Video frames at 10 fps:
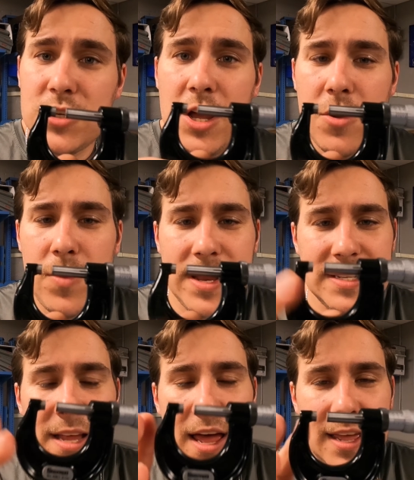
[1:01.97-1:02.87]
No, it
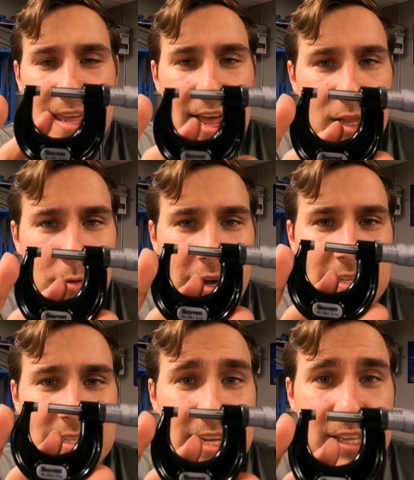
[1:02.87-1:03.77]
is not a
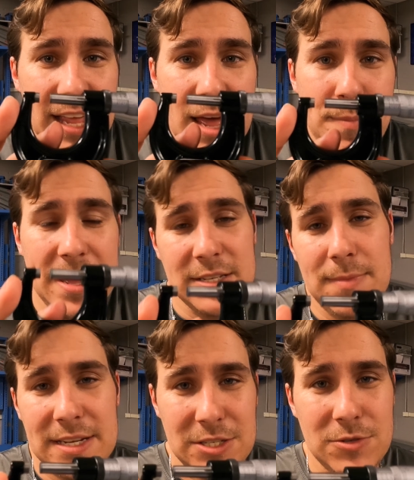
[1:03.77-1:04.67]
calibrated C-clamp as
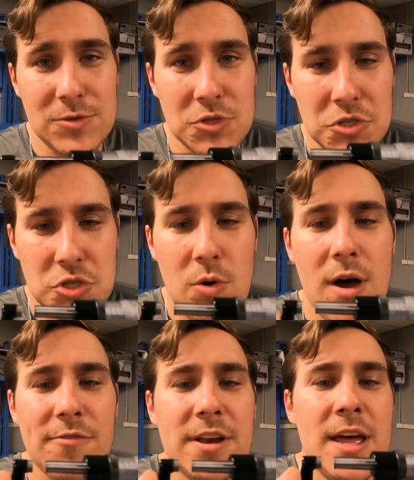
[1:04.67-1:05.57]
my students so
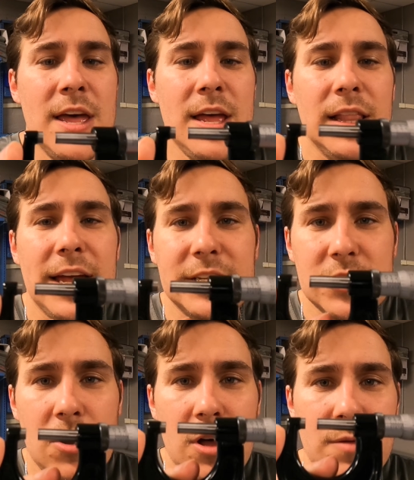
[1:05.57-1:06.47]
often like to
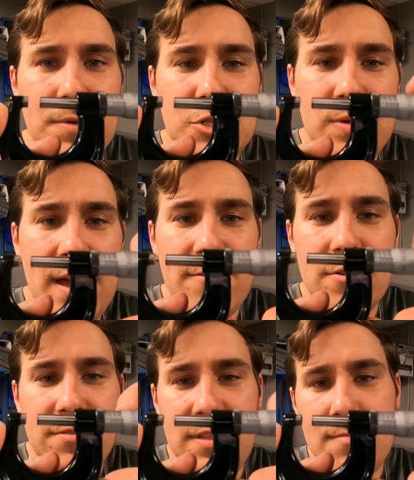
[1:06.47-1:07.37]
call it, but you have
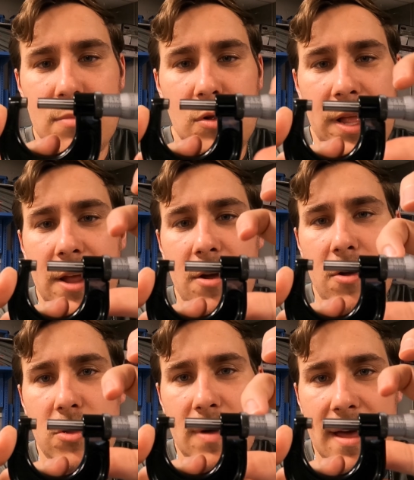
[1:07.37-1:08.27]
your thimble here,
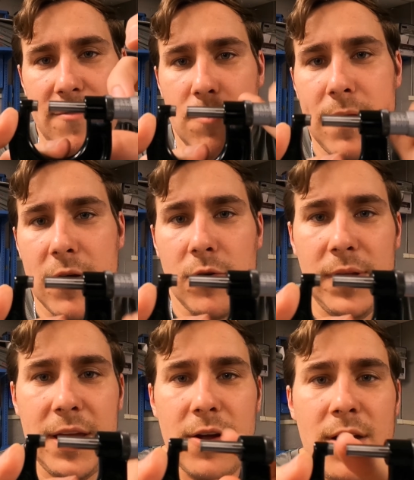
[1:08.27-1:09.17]
you have your barrel
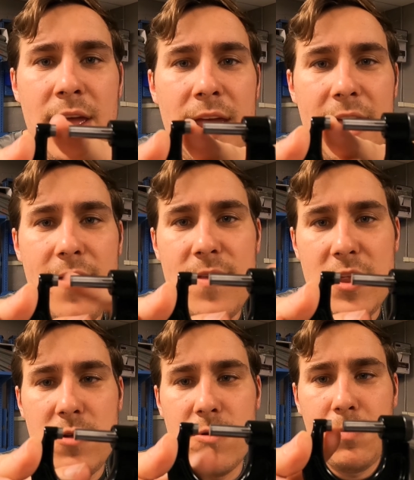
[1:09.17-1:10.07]
here, and
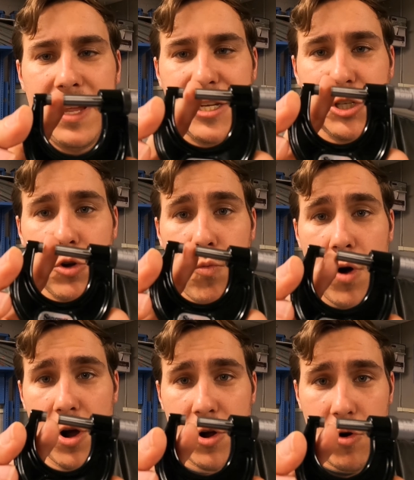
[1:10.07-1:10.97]
then you would place your
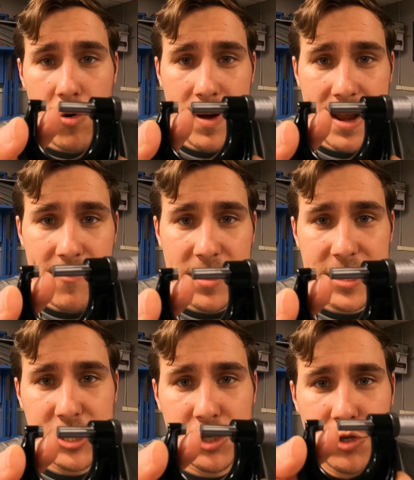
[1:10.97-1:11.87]
work or whatever it
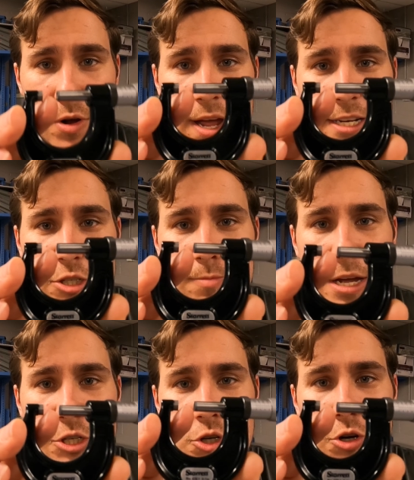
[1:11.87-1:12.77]
is you're trying to
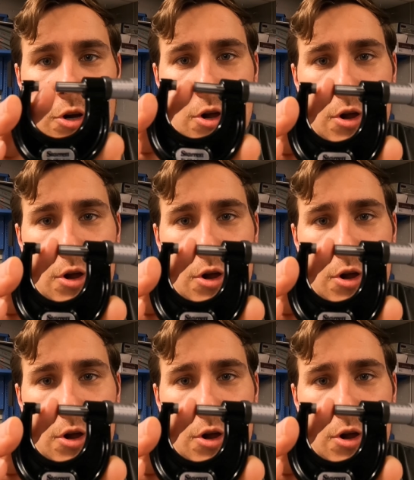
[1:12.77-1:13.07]
measure